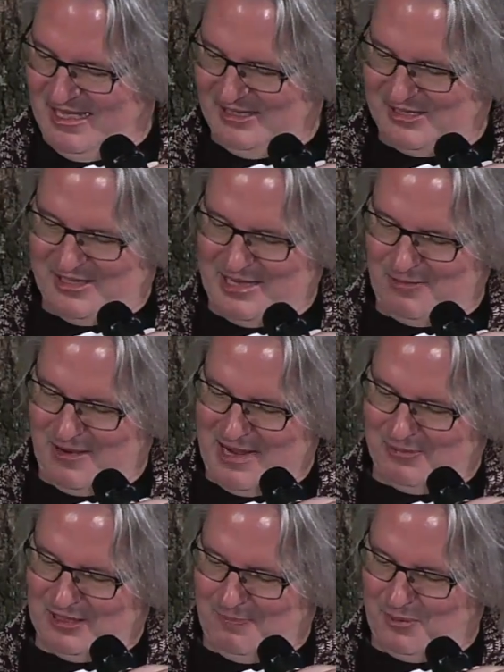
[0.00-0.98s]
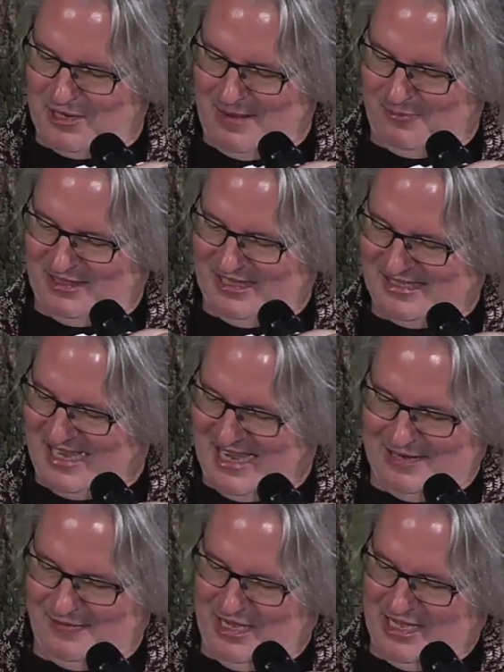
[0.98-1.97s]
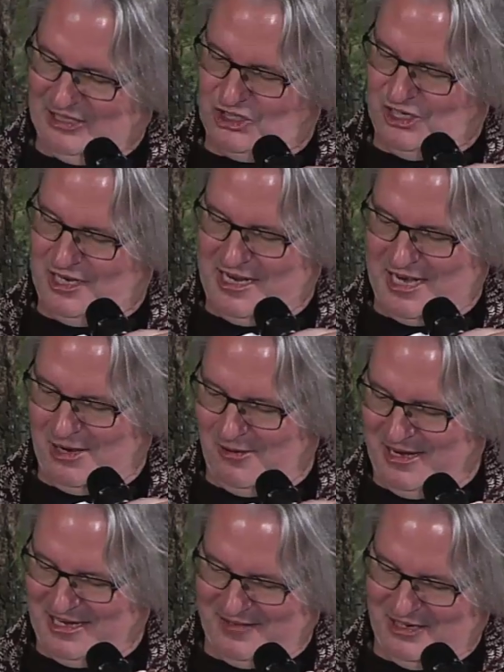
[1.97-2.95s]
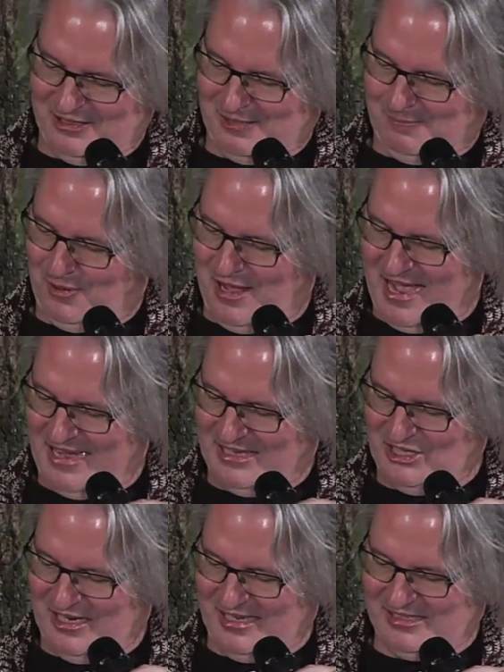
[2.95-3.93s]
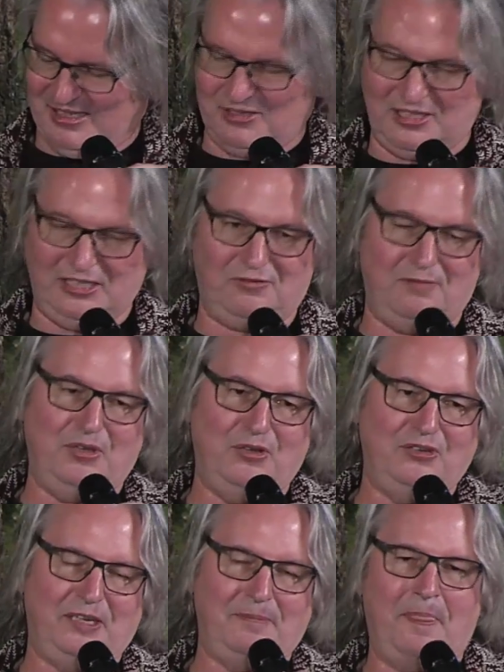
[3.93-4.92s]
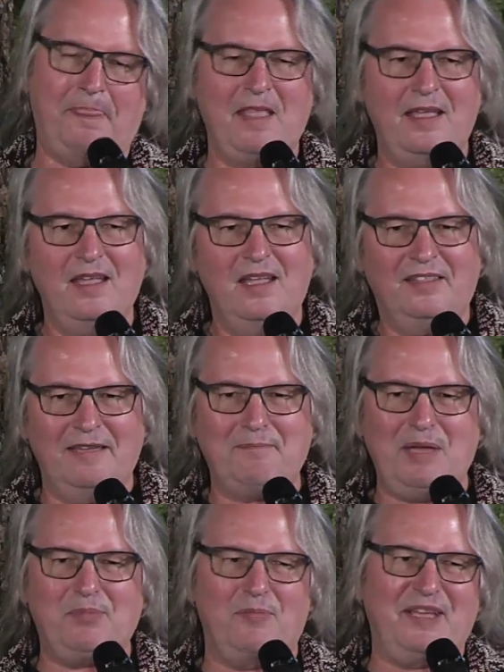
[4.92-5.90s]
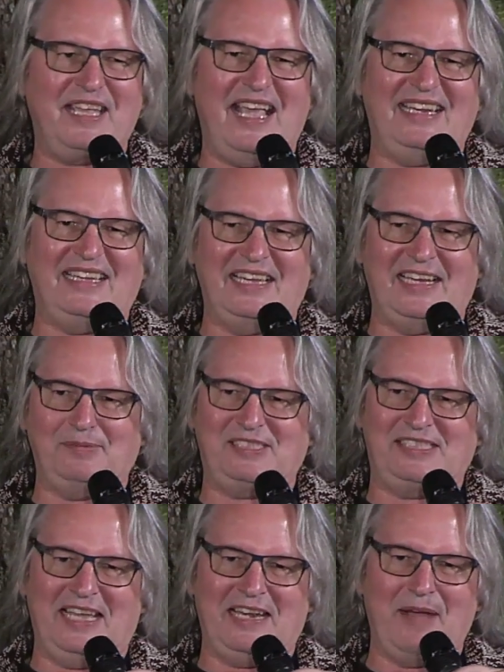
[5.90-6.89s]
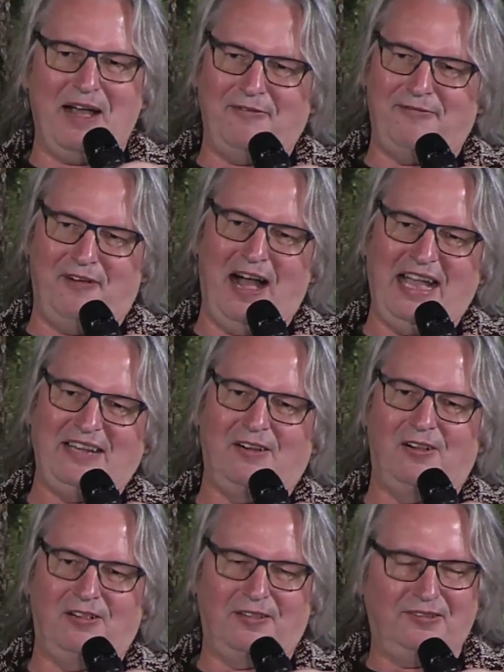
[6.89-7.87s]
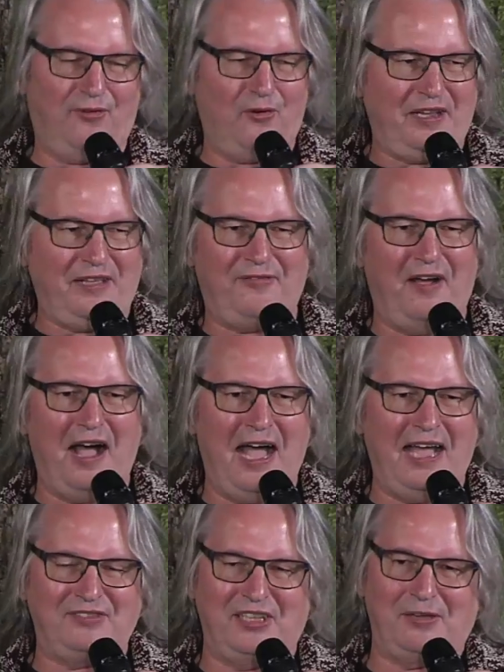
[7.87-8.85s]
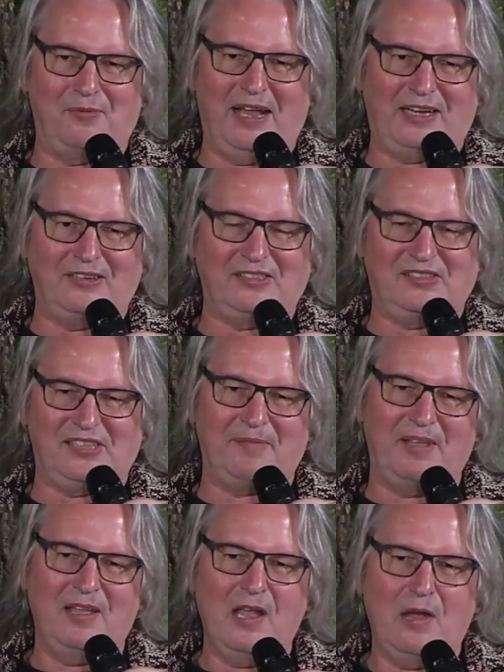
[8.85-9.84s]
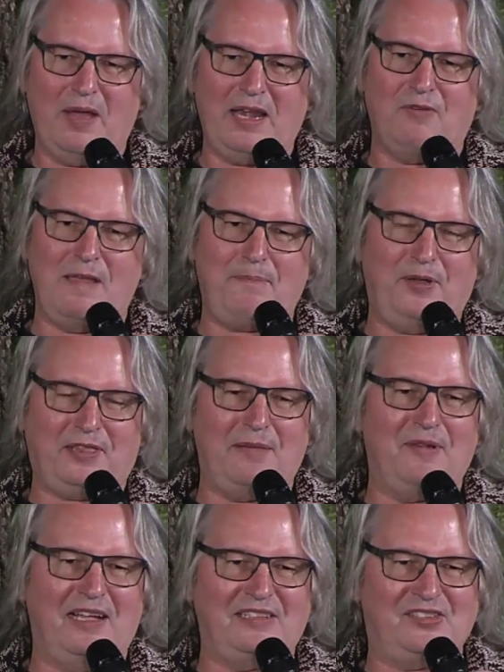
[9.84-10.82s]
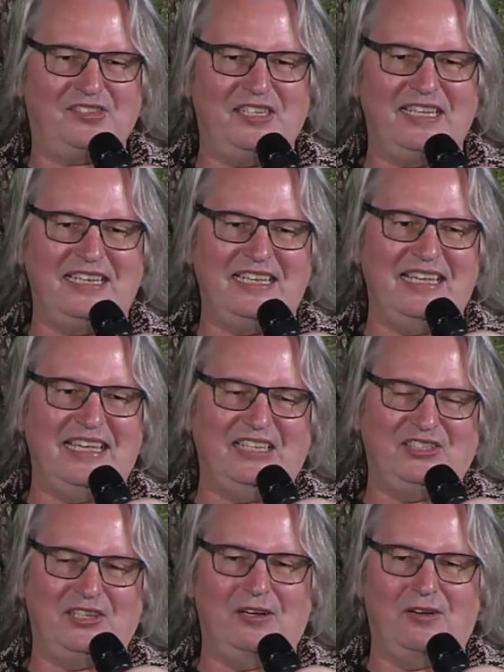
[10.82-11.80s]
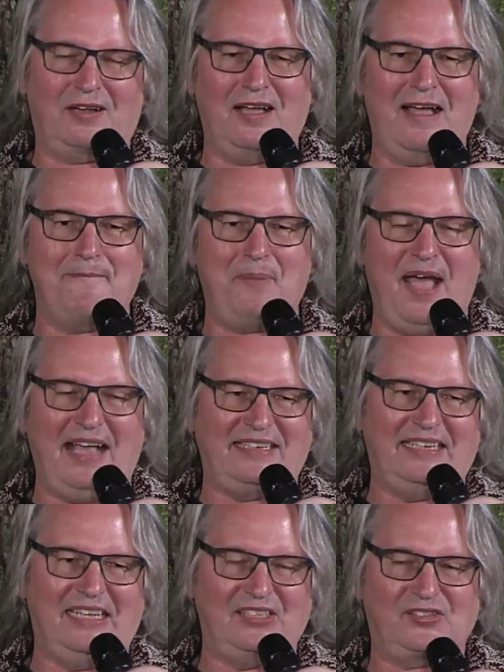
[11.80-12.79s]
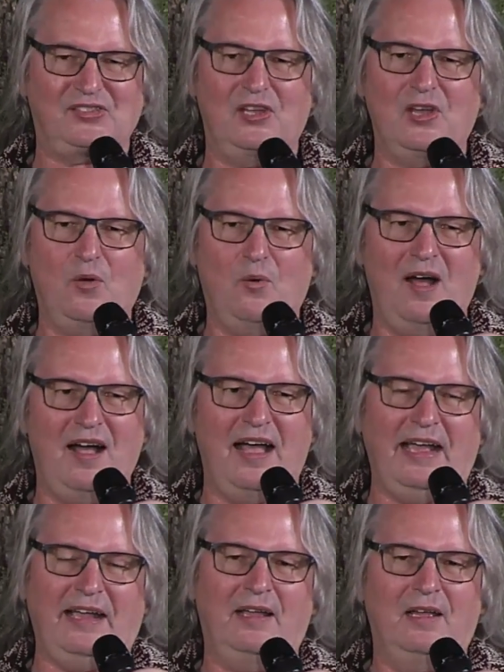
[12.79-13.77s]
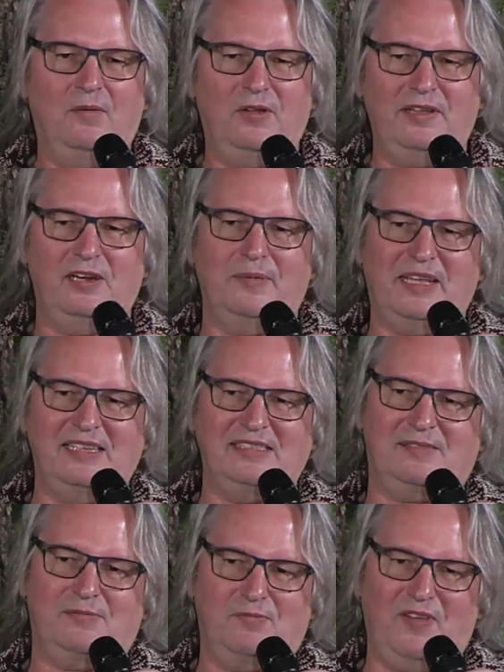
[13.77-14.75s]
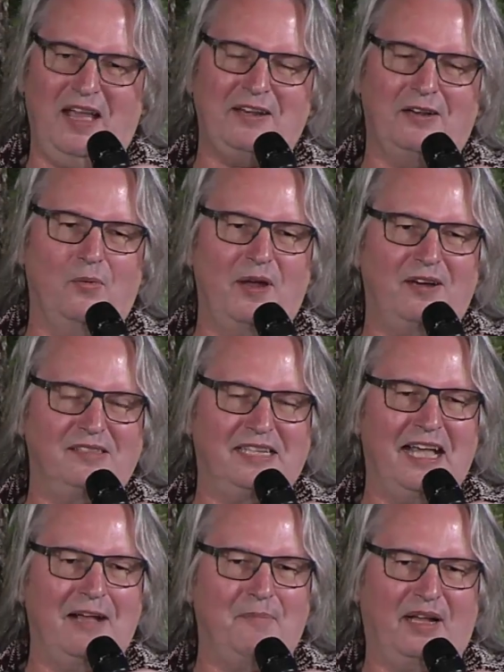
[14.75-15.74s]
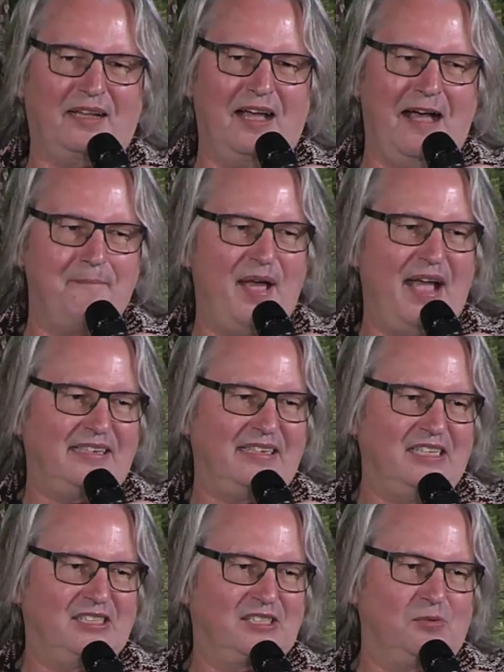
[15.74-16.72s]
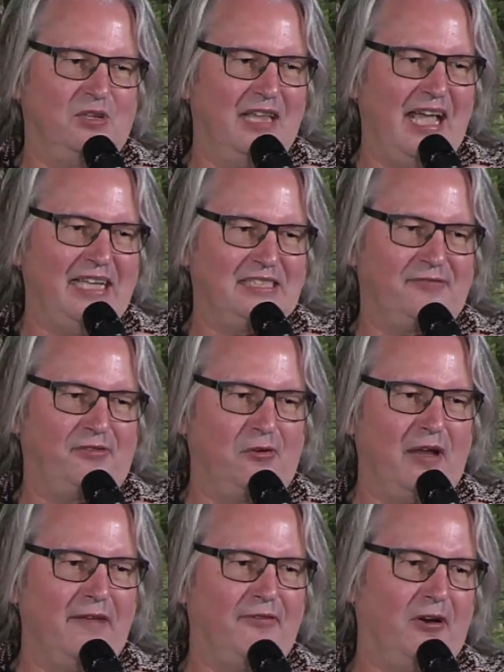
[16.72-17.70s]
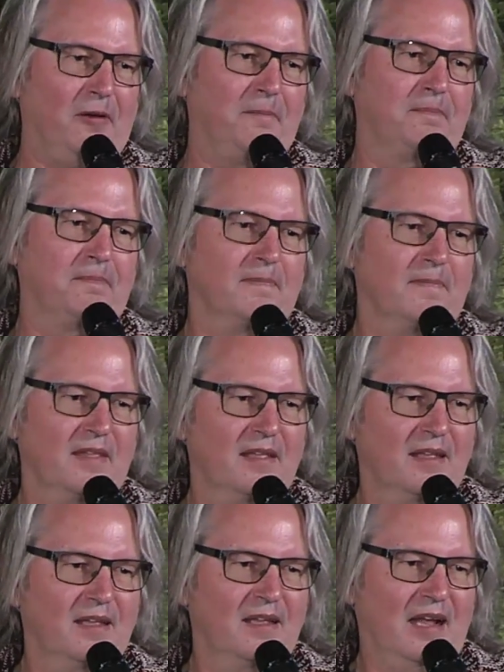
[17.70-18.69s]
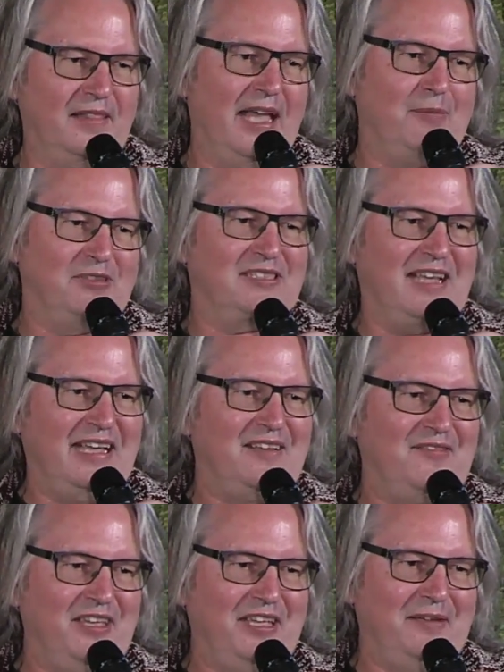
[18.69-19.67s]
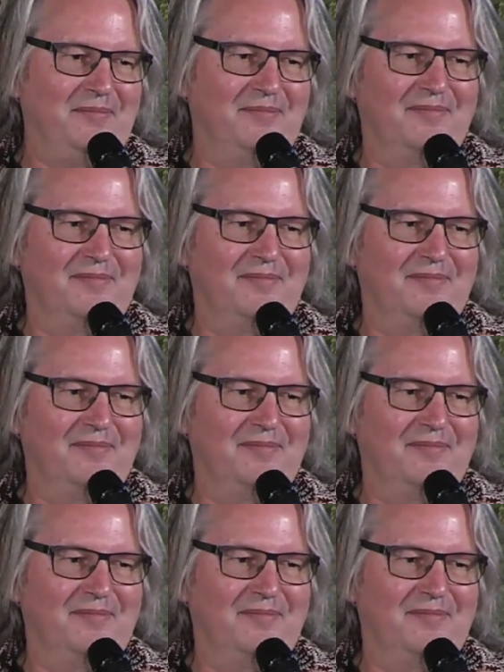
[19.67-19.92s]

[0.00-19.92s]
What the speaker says: So they were able to put up with this kind of engineering of their supply chains, their distribution. Then people began to get upset about vinyl, the 45s and the records. They said, why don't we put them on CDs, compact discs? Why? Well, because vinyl wears out, but compact discs will last forever. And that was kind of the